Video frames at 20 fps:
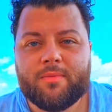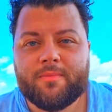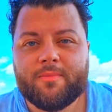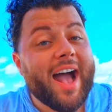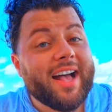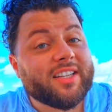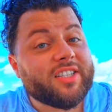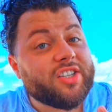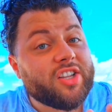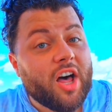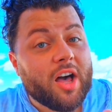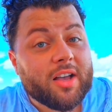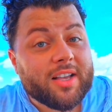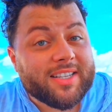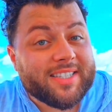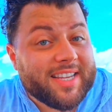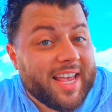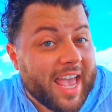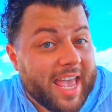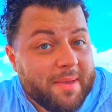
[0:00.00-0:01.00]
As long
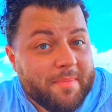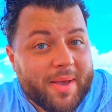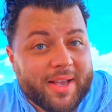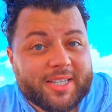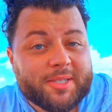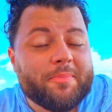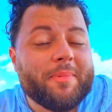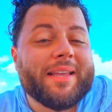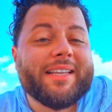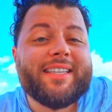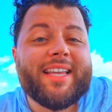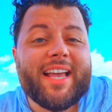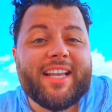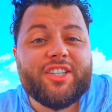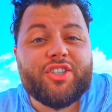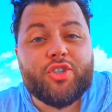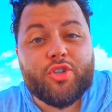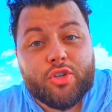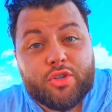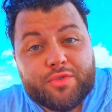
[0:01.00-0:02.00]
as Amex
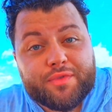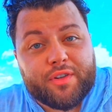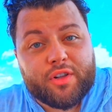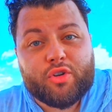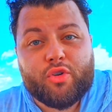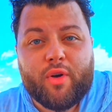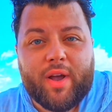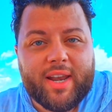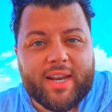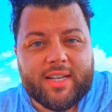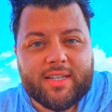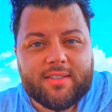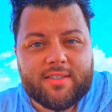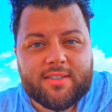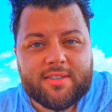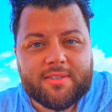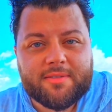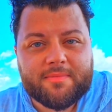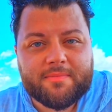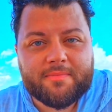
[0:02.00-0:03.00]
maintains useful
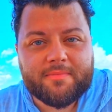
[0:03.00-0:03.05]
credits,